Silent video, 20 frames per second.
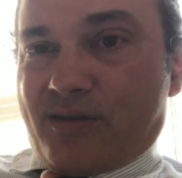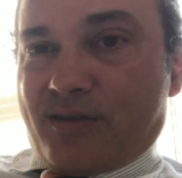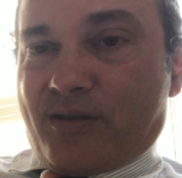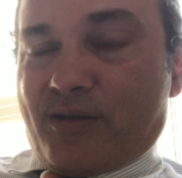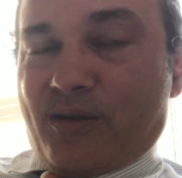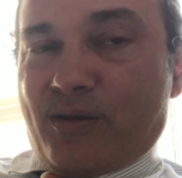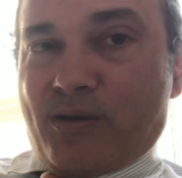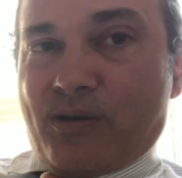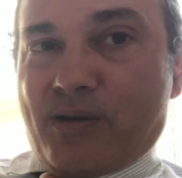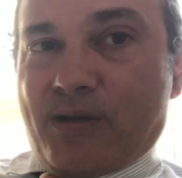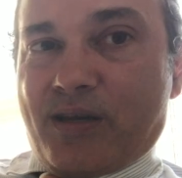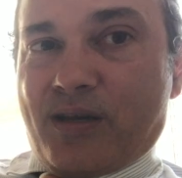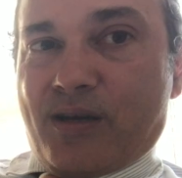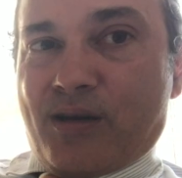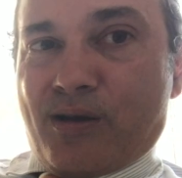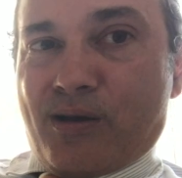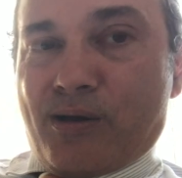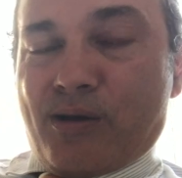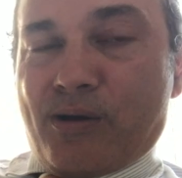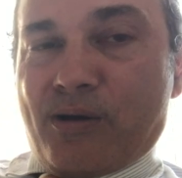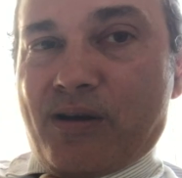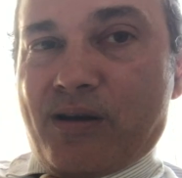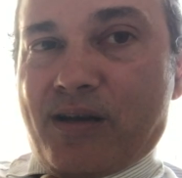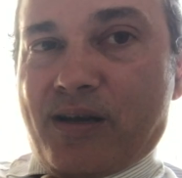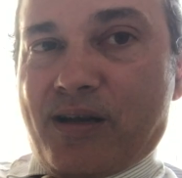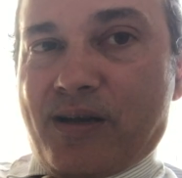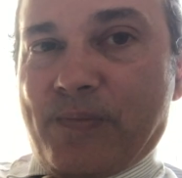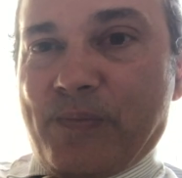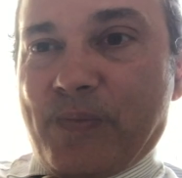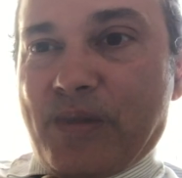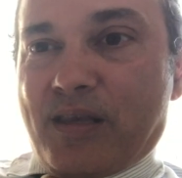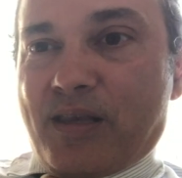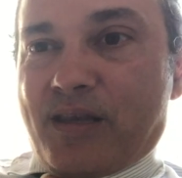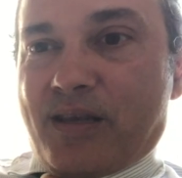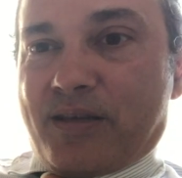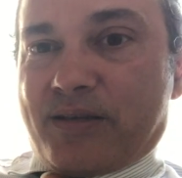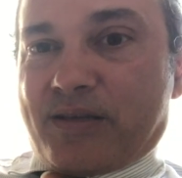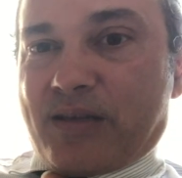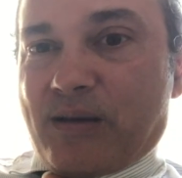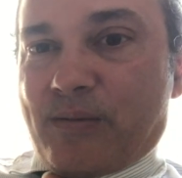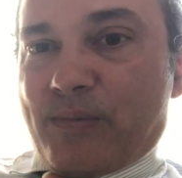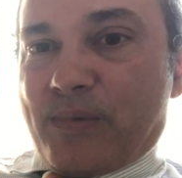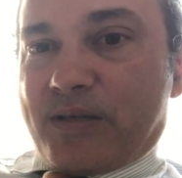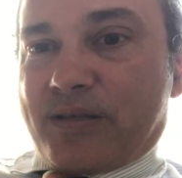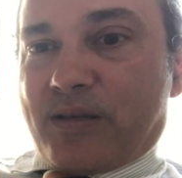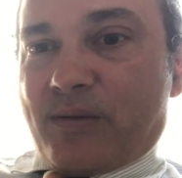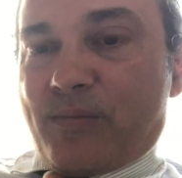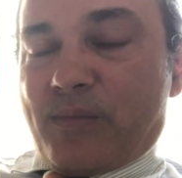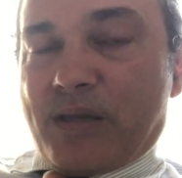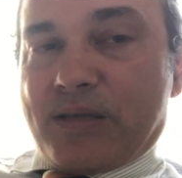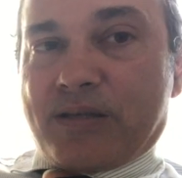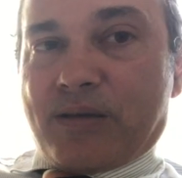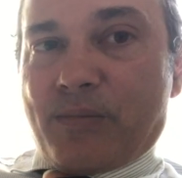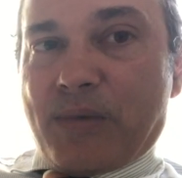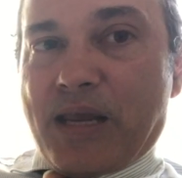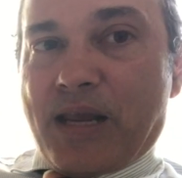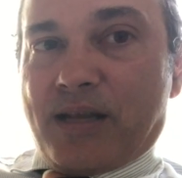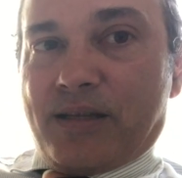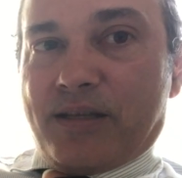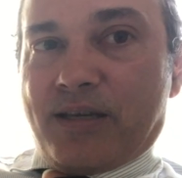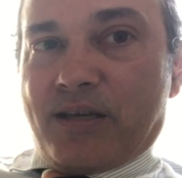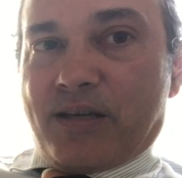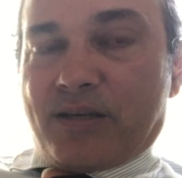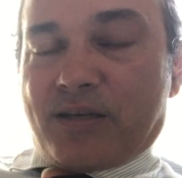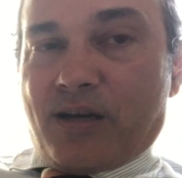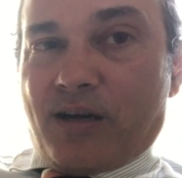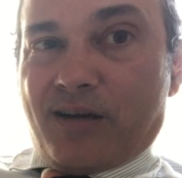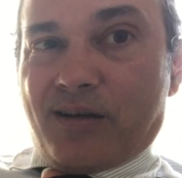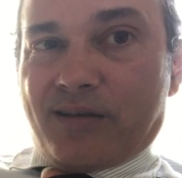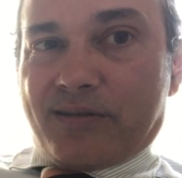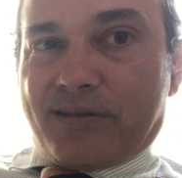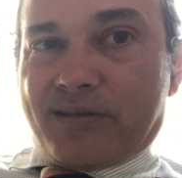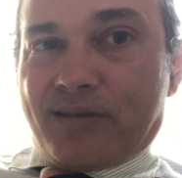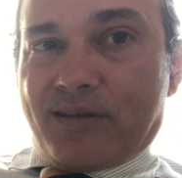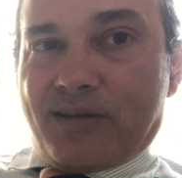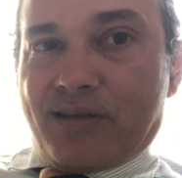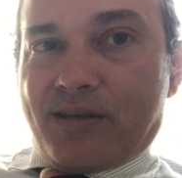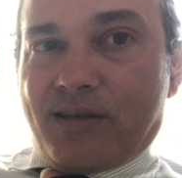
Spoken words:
to some alien cult.